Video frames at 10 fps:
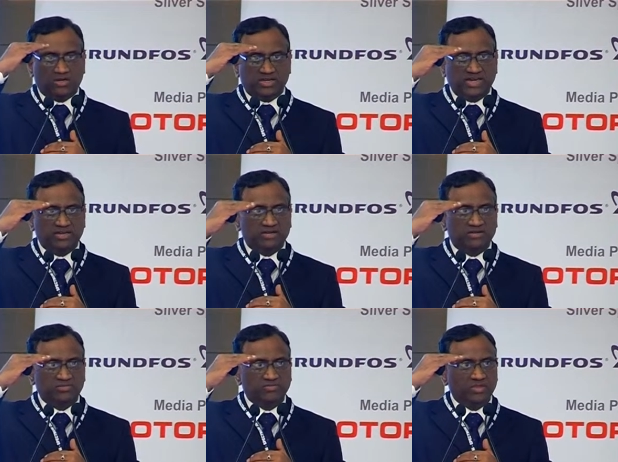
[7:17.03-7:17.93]

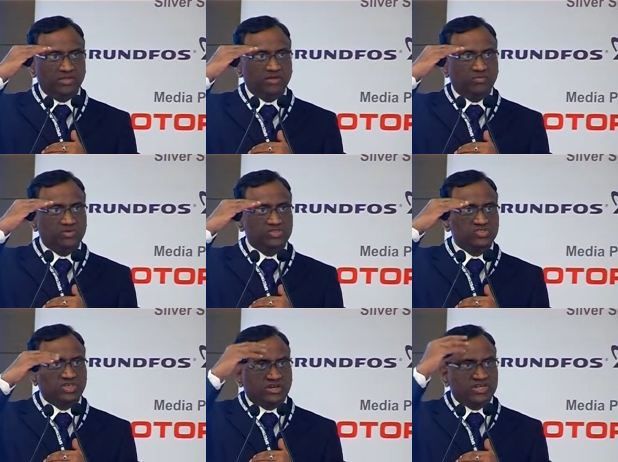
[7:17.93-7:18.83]
data which
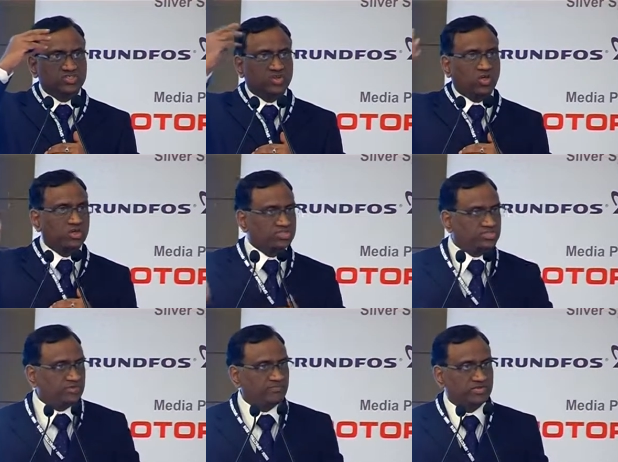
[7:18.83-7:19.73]
generates a knowledge.